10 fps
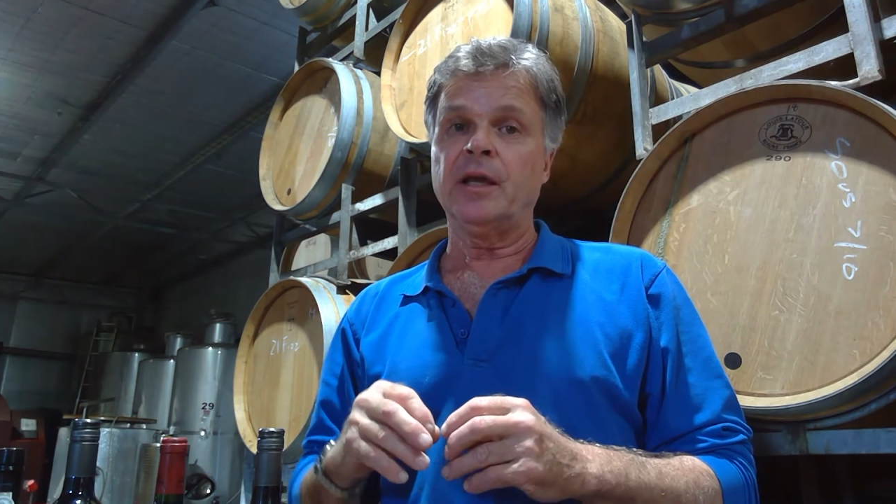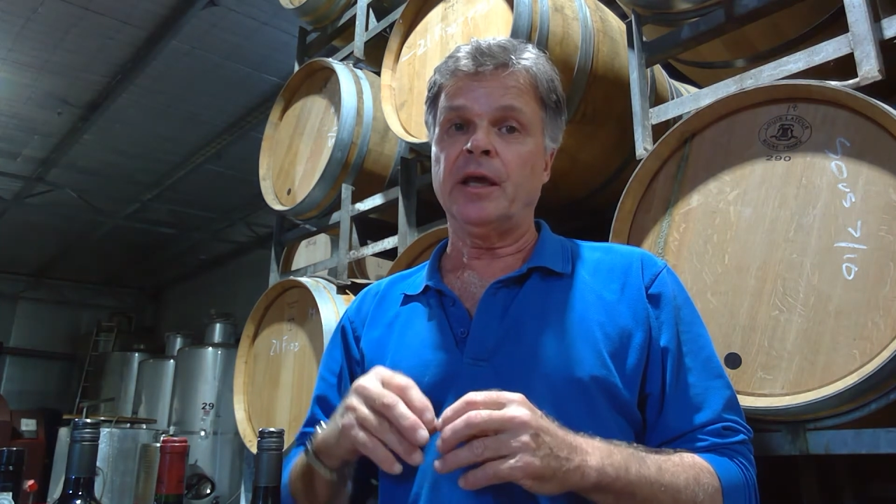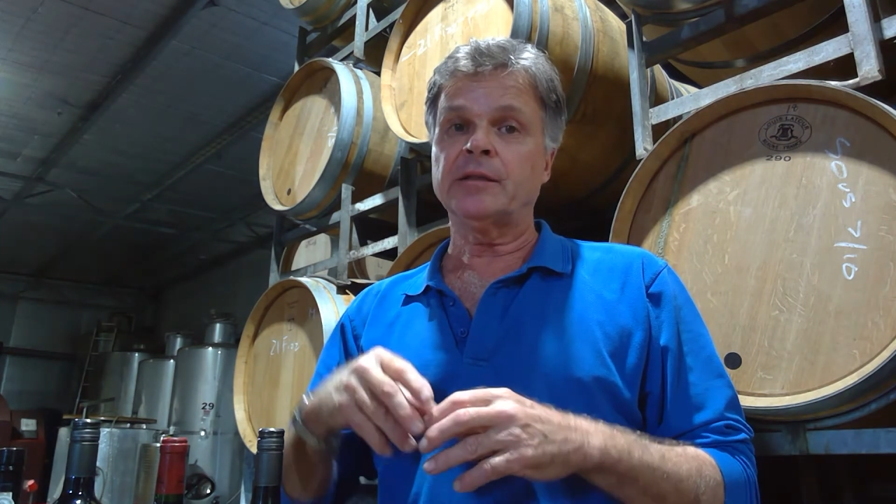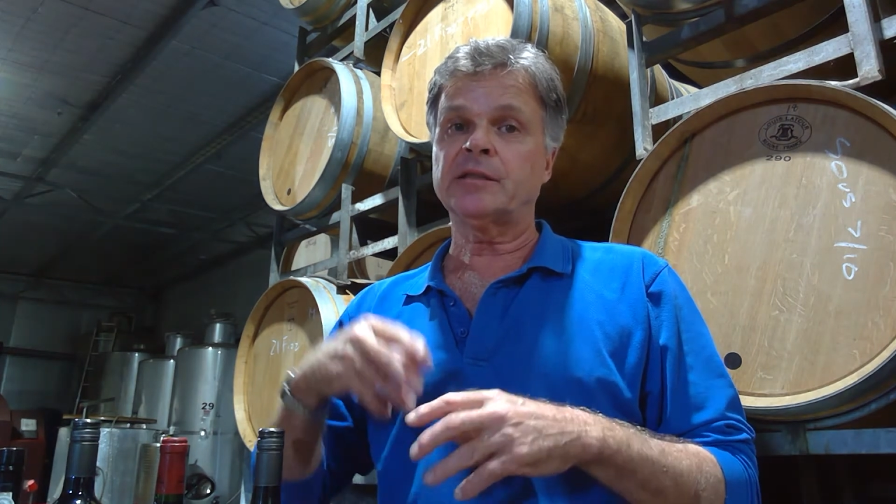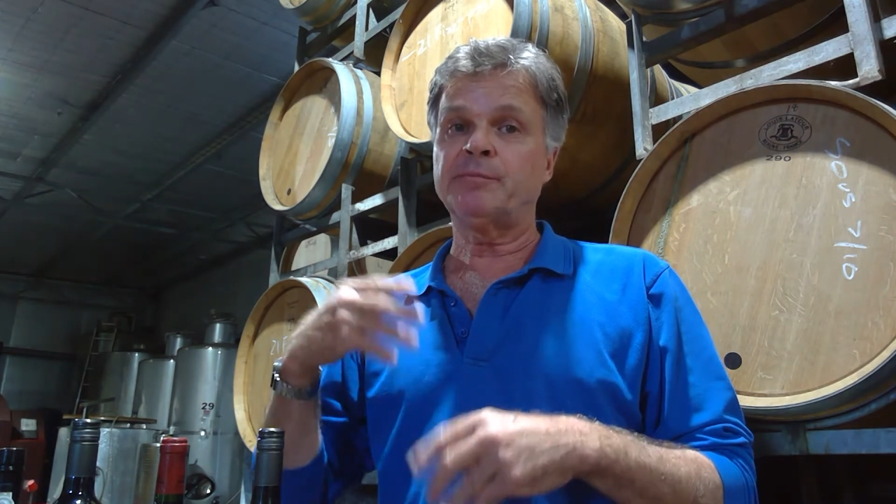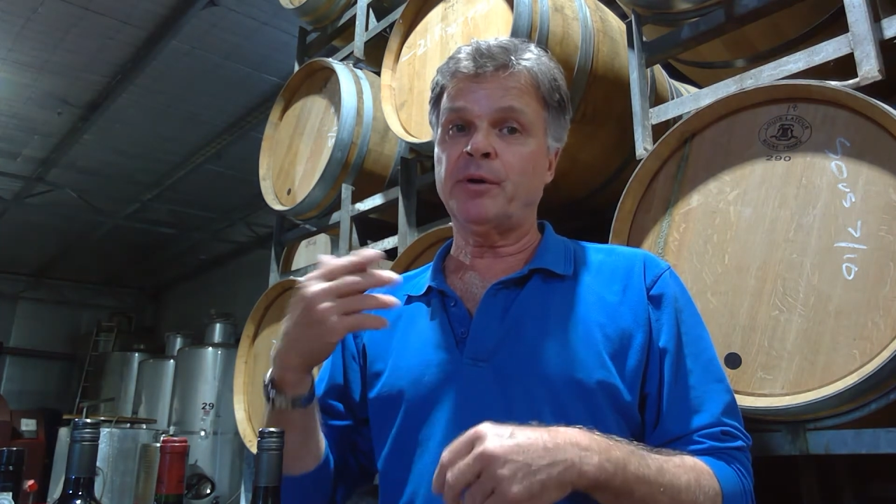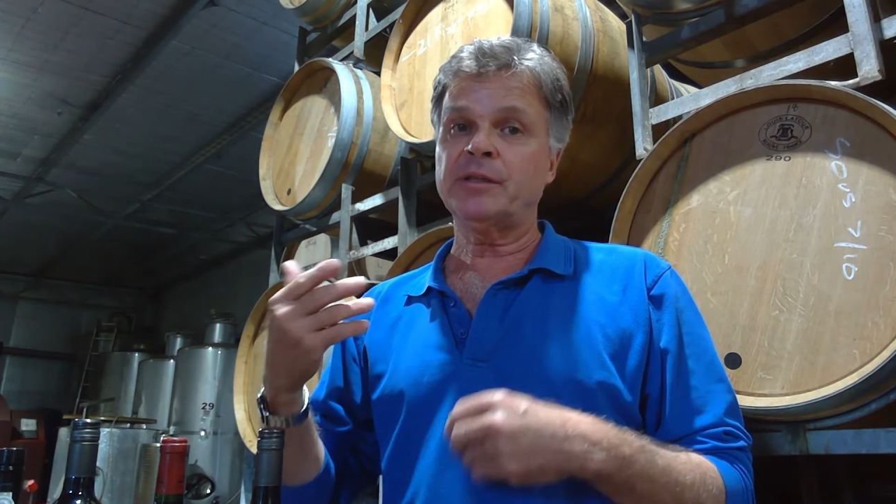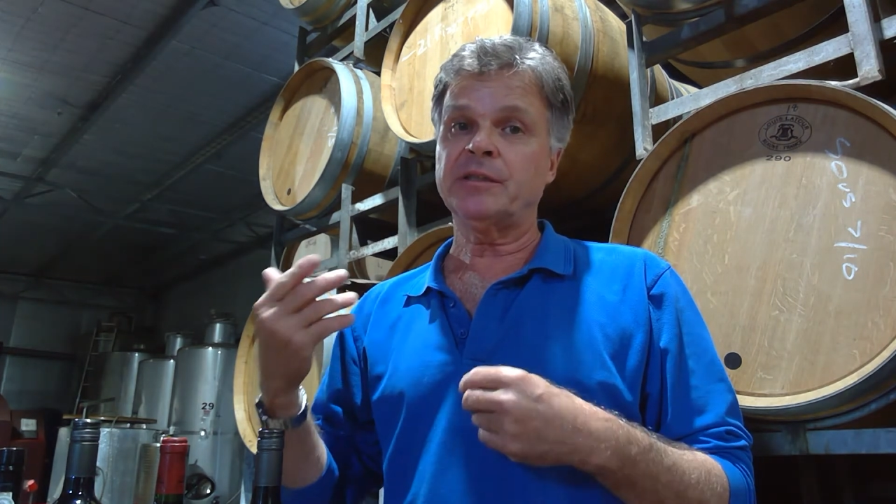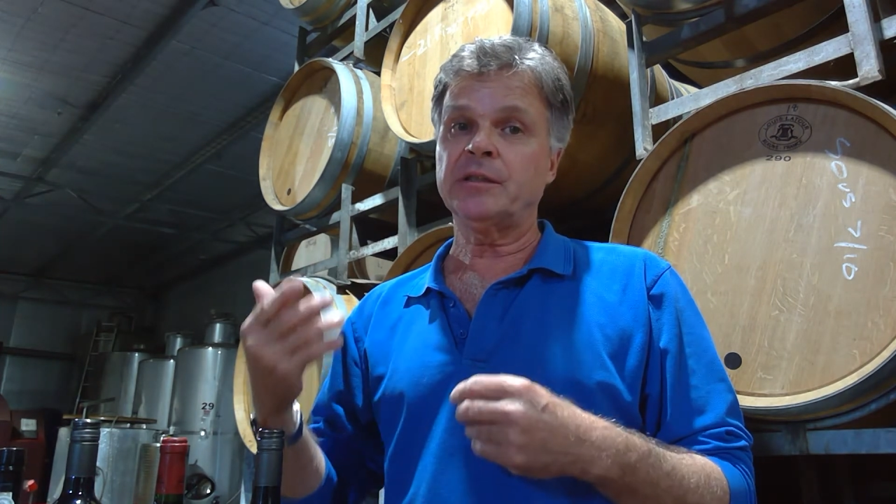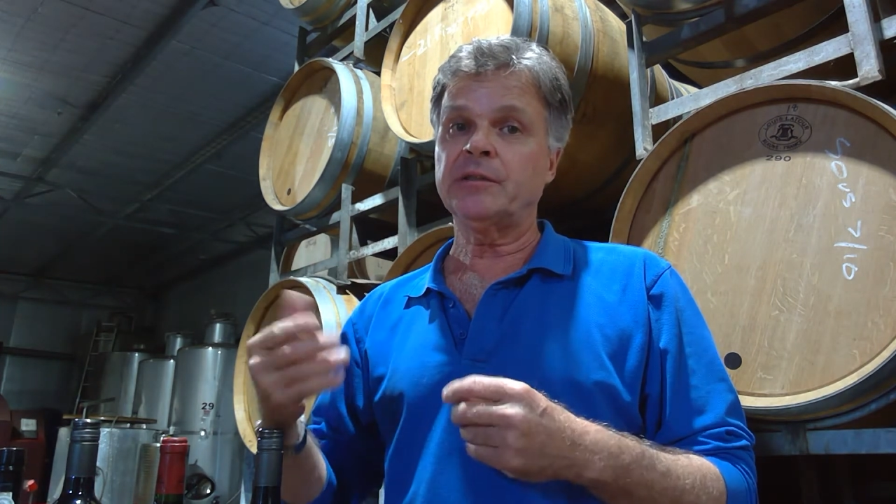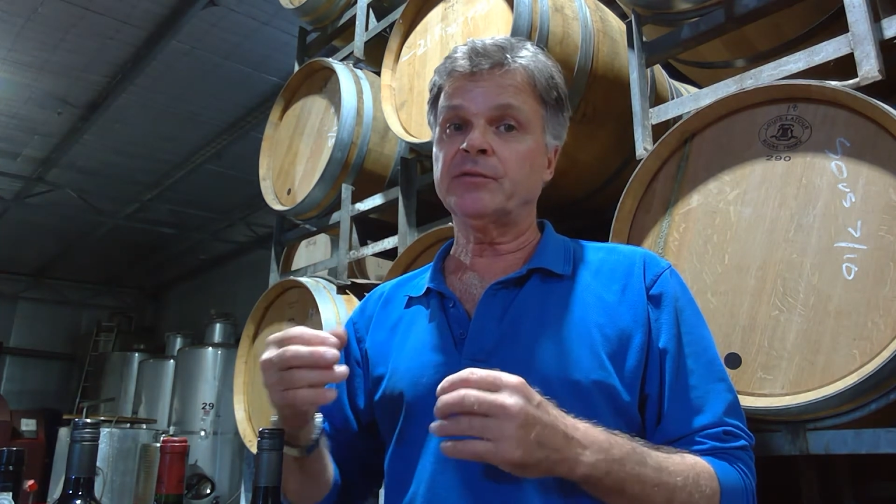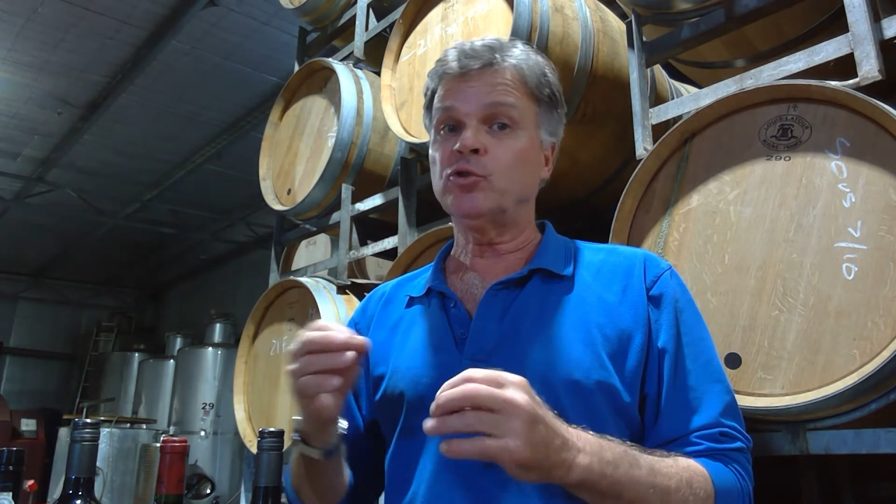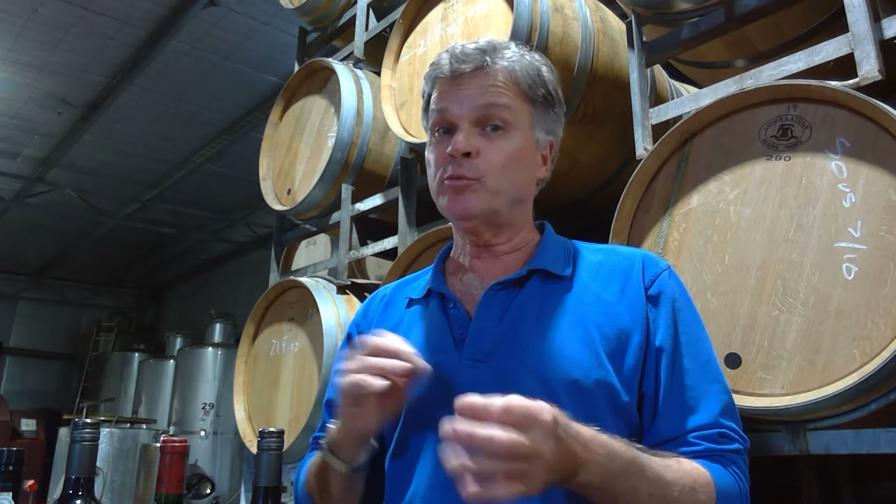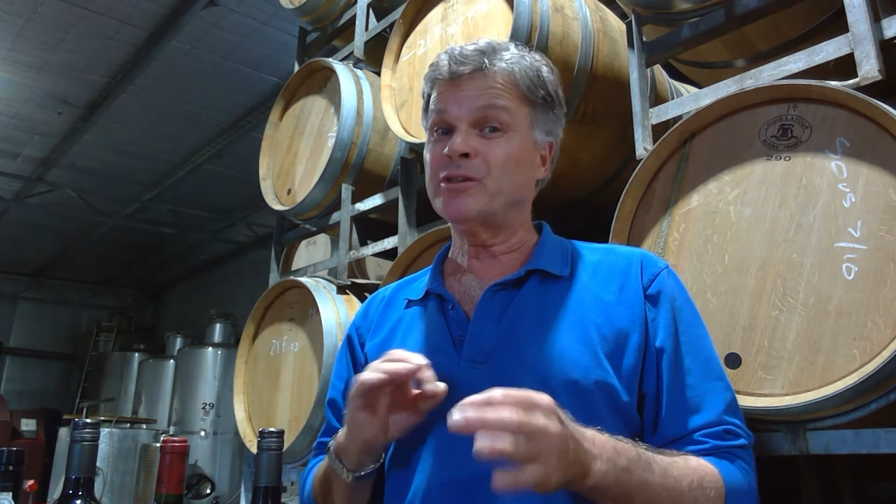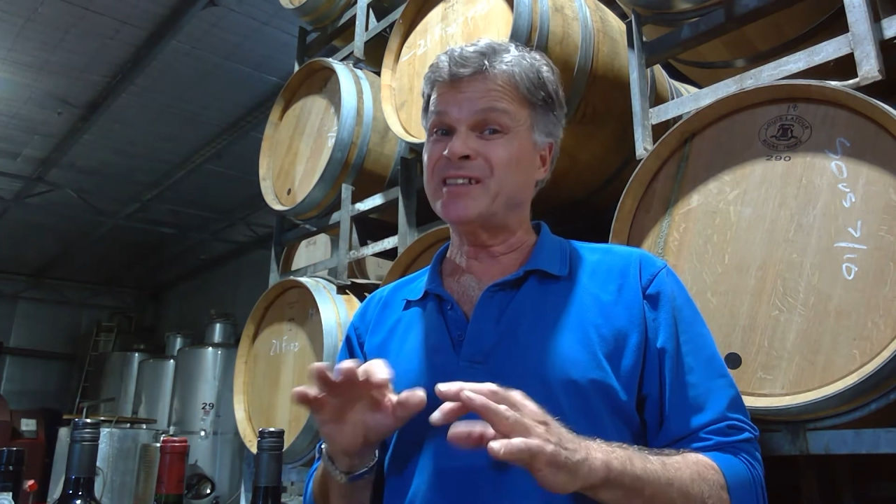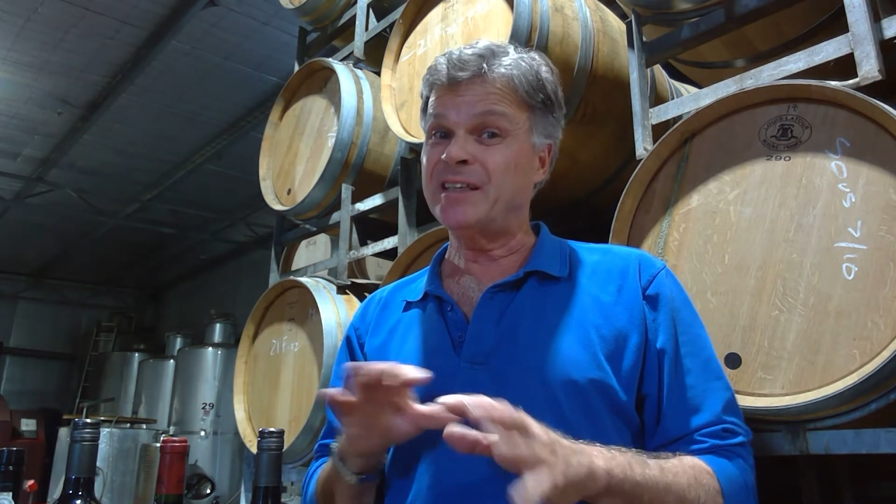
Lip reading: and spicy lift and almost